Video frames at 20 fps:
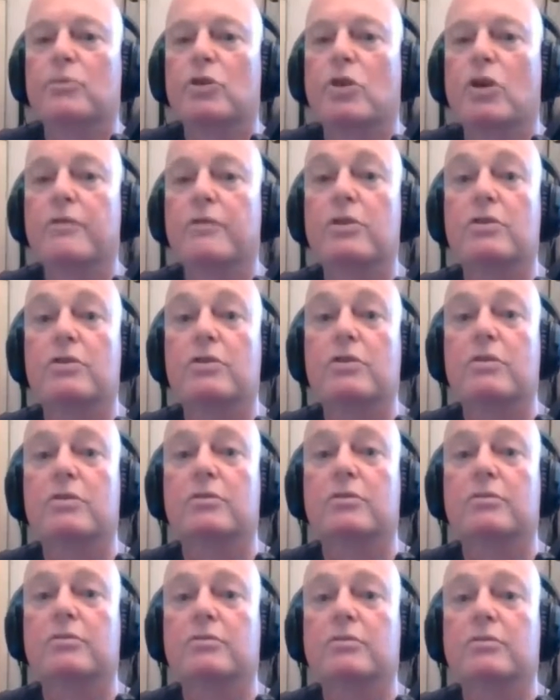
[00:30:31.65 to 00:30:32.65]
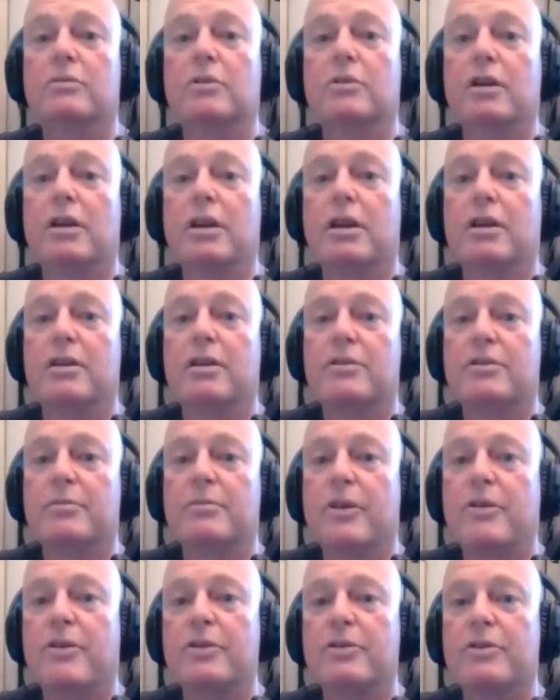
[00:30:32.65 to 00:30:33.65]
COVID song and
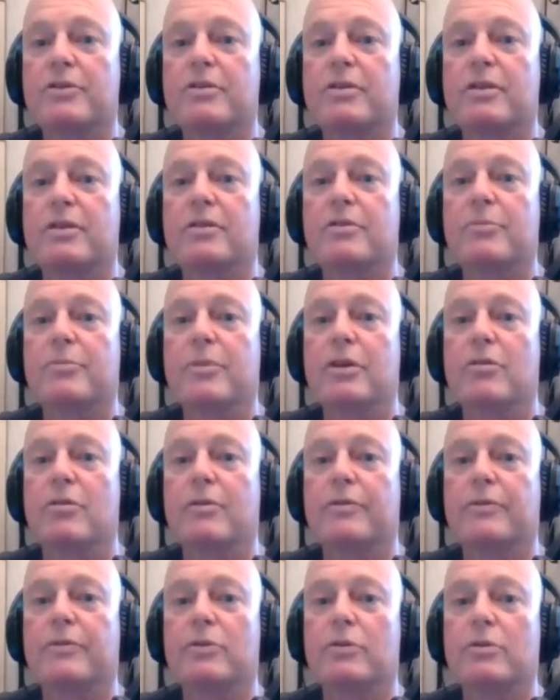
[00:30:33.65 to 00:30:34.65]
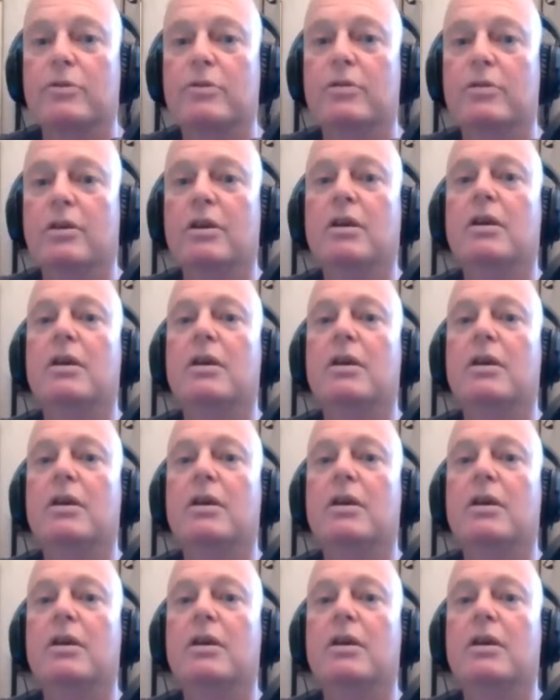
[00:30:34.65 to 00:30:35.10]
some others that you may not have heard,